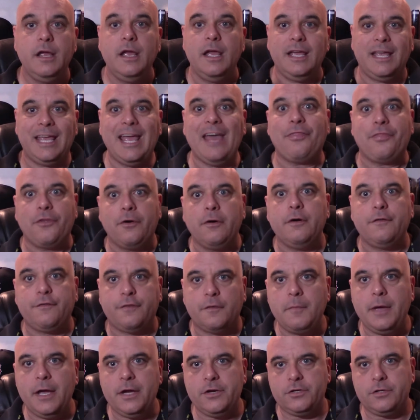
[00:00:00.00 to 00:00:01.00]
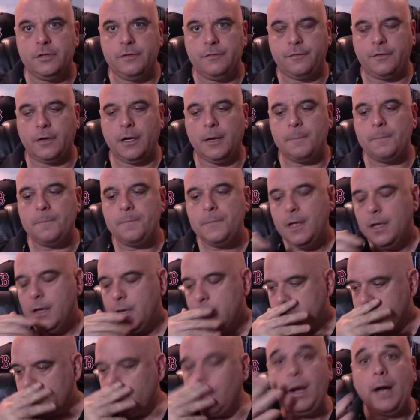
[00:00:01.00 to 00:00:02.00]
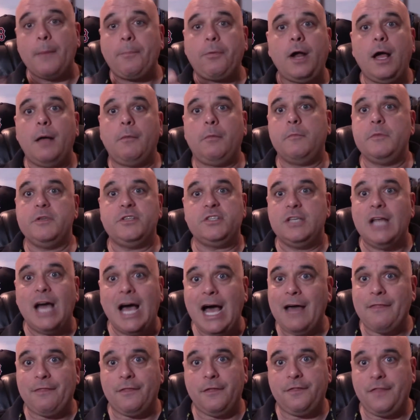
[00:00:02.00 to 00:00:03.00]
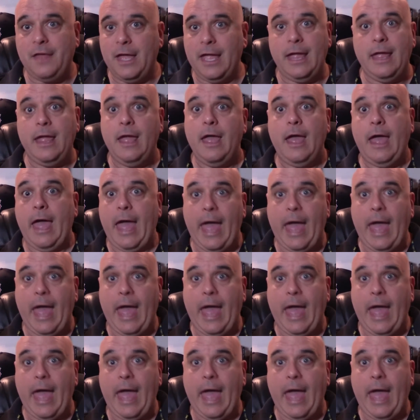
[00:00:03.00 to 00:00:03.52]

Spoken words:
get their information from. So my problem is not that they